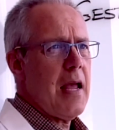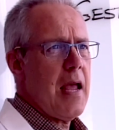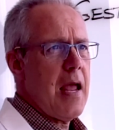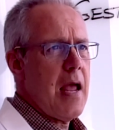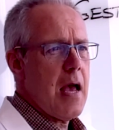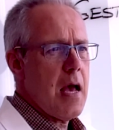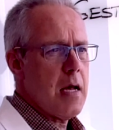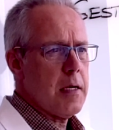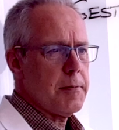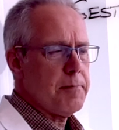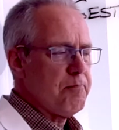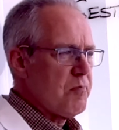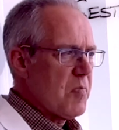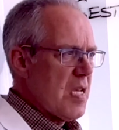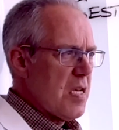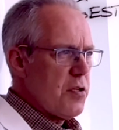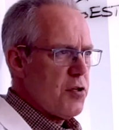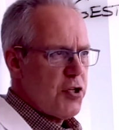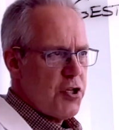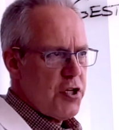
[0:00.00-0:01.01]
and
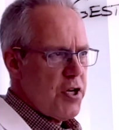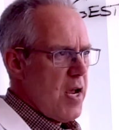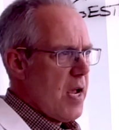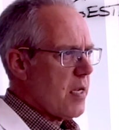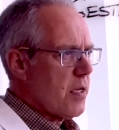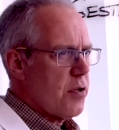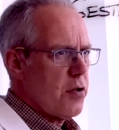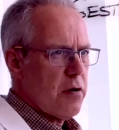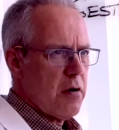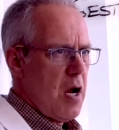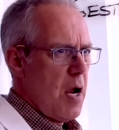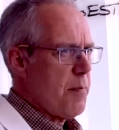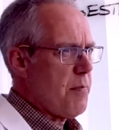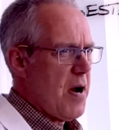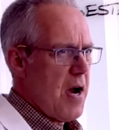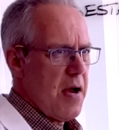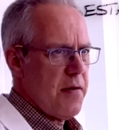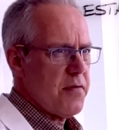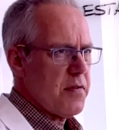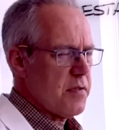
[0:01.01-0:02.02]
check your
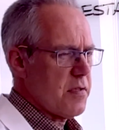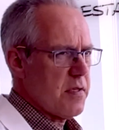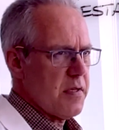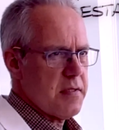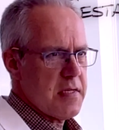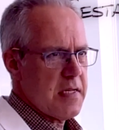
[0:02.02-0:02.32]
hypothesis